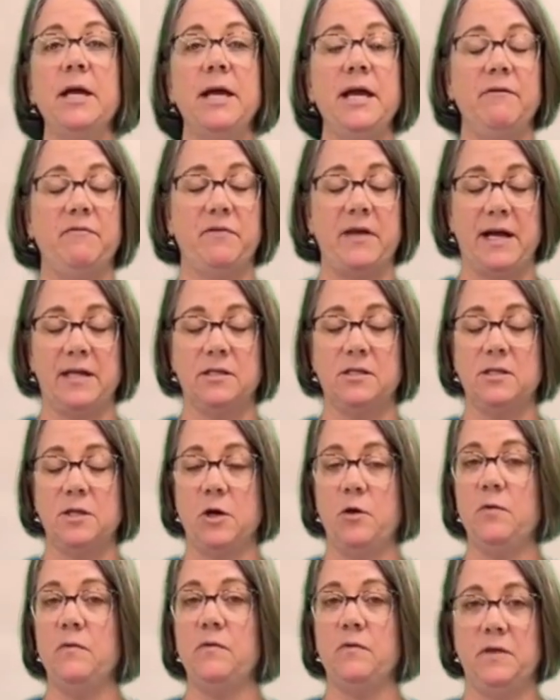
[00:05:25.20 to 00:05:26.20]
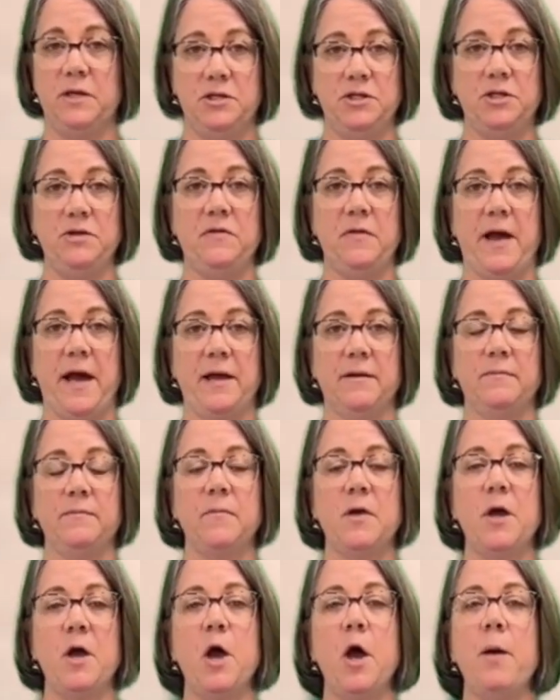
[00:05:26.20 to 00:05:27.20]
If that's so, then do that.
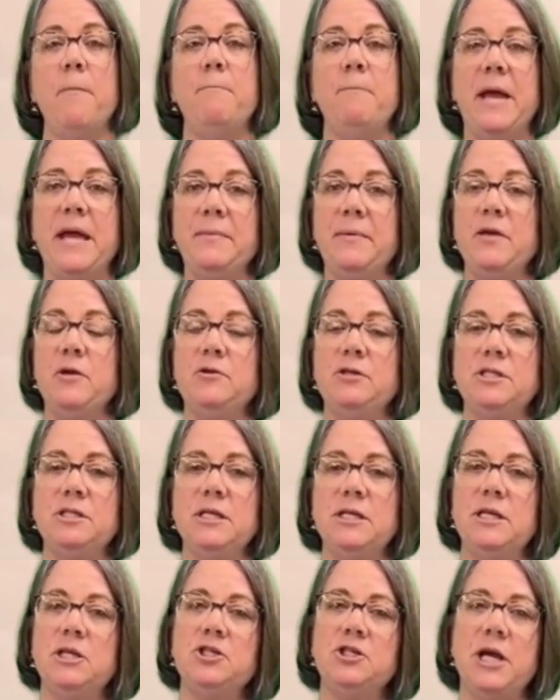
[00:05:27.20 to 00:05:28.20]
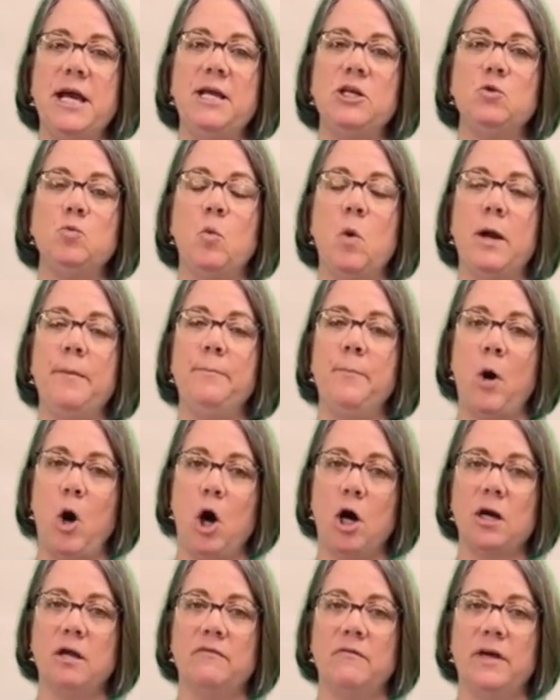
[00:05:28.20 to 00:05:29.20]
Maybe you just need to change one
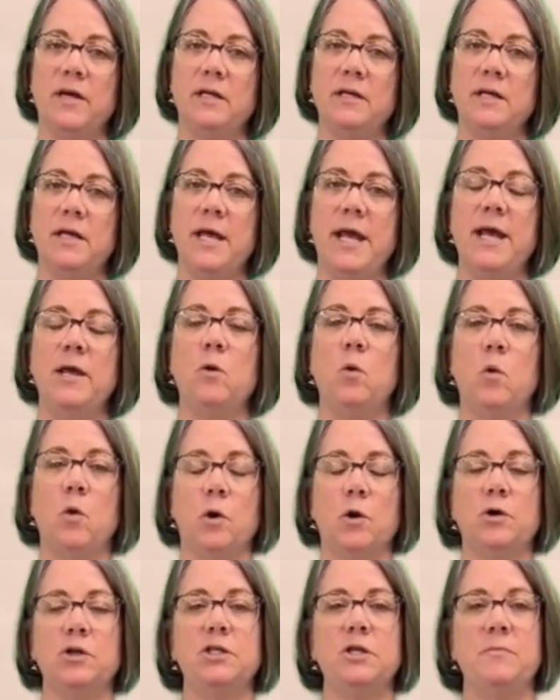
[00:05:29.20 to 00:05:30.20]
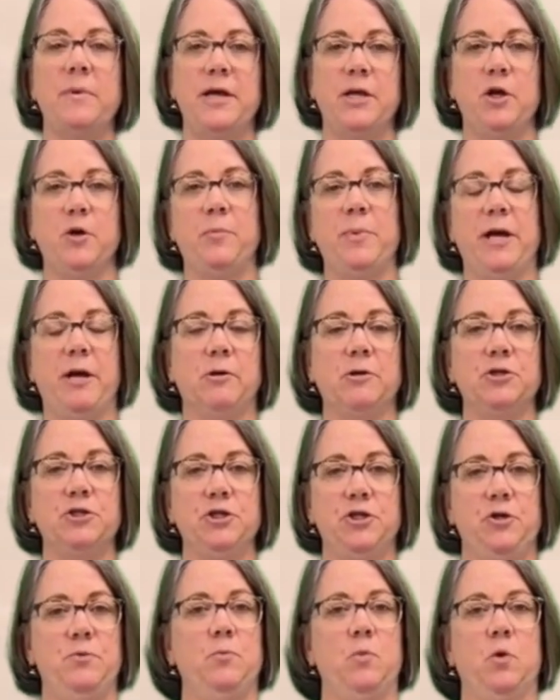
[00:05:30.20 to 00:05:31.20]
part of it in order to make your
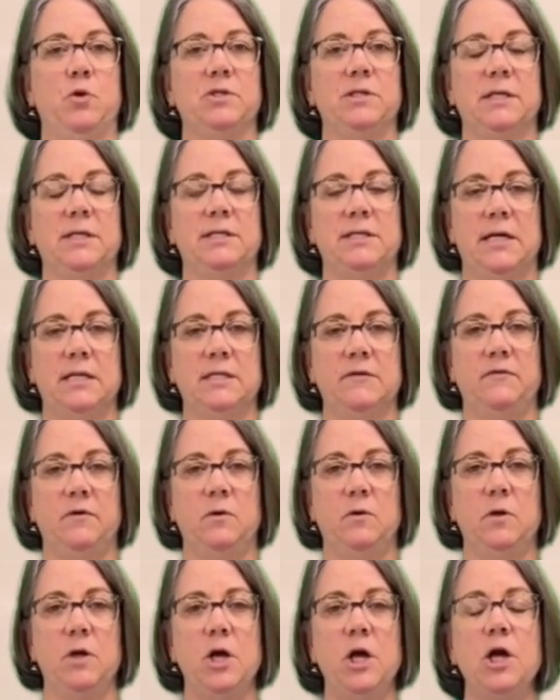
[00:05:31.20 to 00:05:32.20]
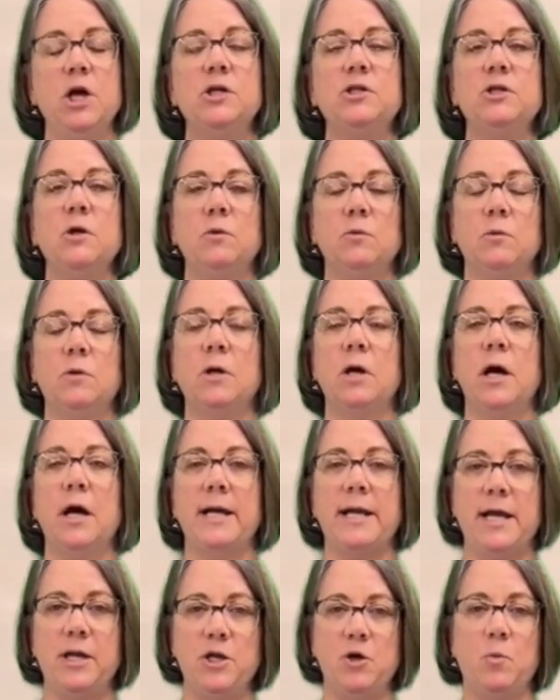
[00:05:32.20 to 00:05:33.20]
parachute more successful. So
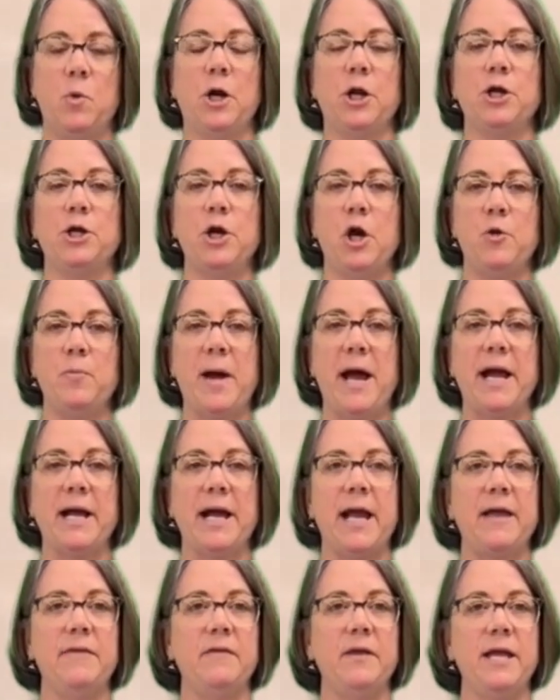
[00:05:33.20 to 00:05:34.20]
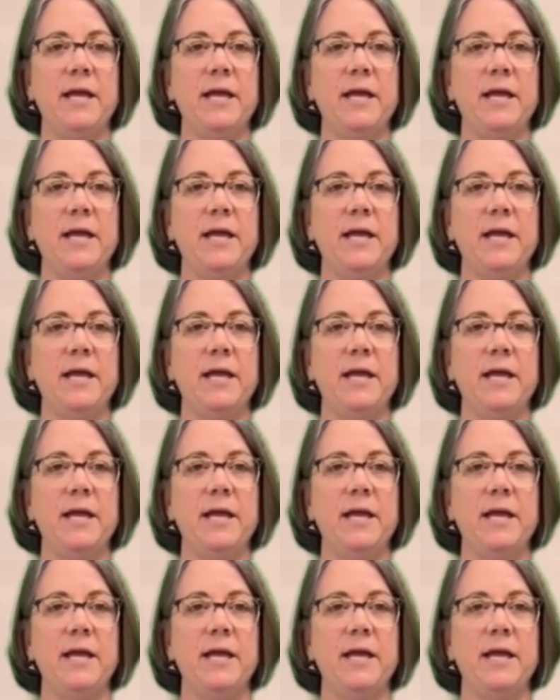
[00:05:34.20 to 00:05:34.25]
again, you wanna go back and